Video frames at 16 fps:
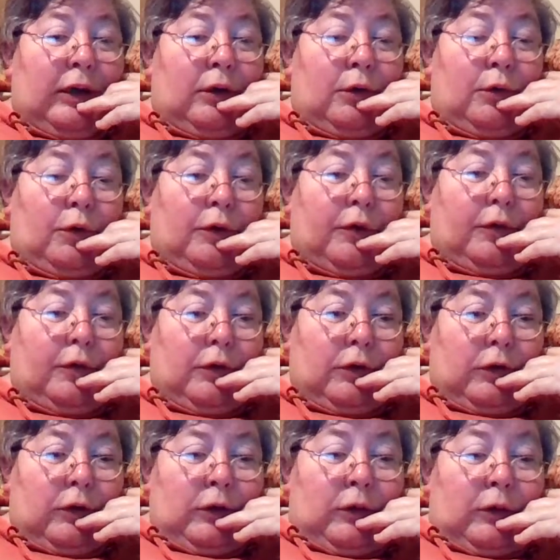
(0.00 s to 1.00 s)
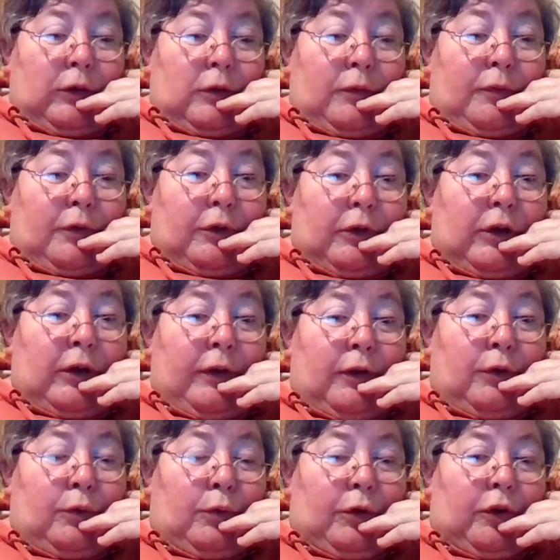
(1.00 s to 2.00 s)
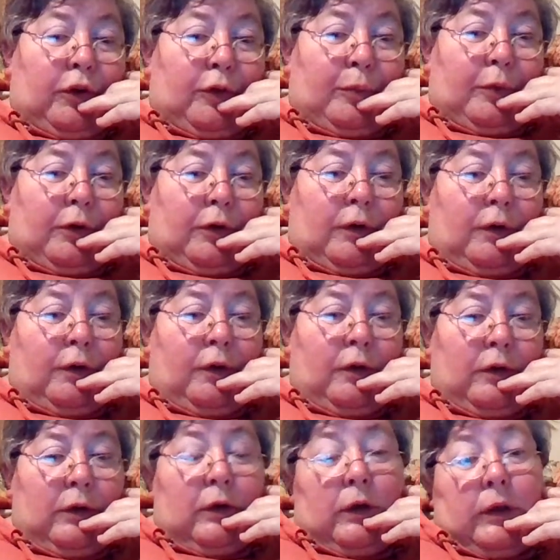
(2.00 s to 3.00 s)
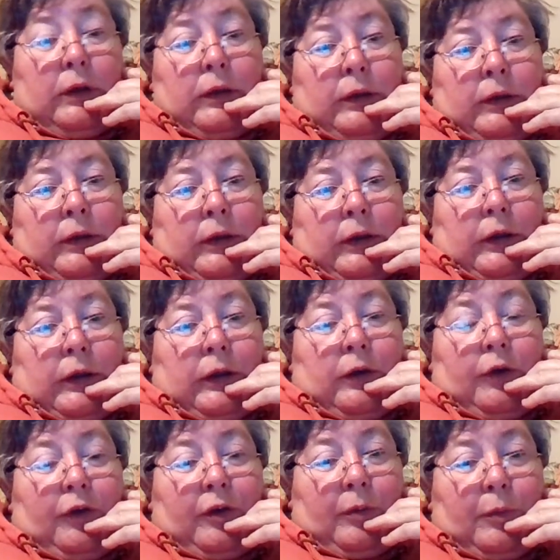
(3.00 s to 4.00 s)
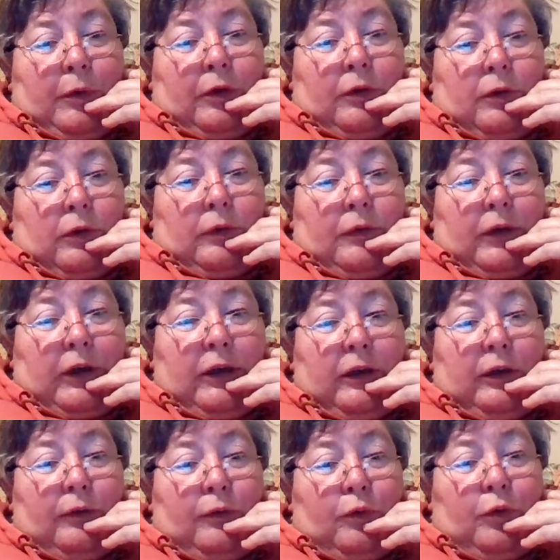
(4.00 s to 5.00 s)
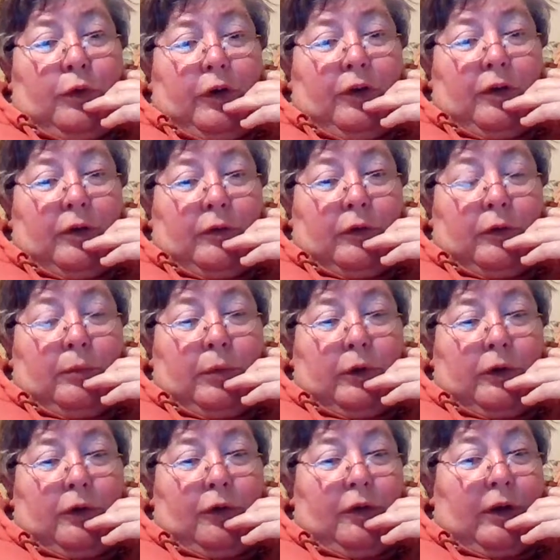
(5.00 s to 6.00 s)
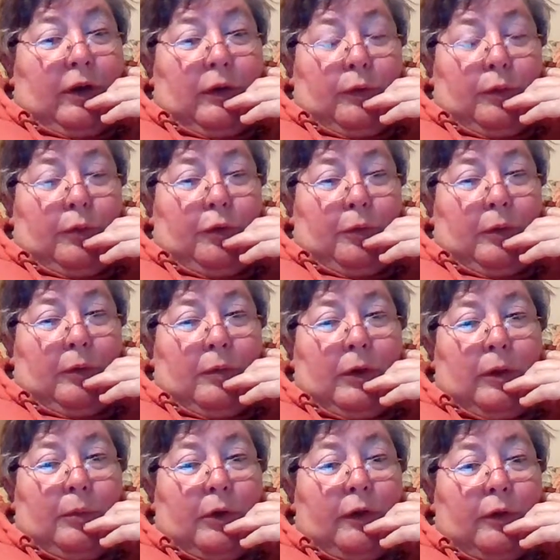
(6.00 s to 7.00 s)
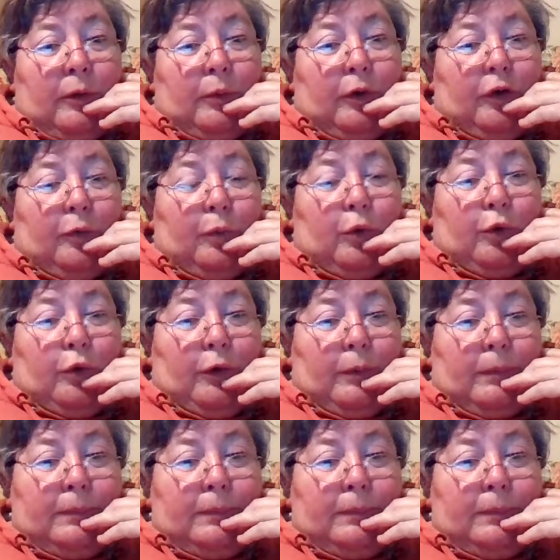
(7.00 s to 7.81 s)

I looked for another Noyes birth in the summer of 1947, because that was when my brother was born.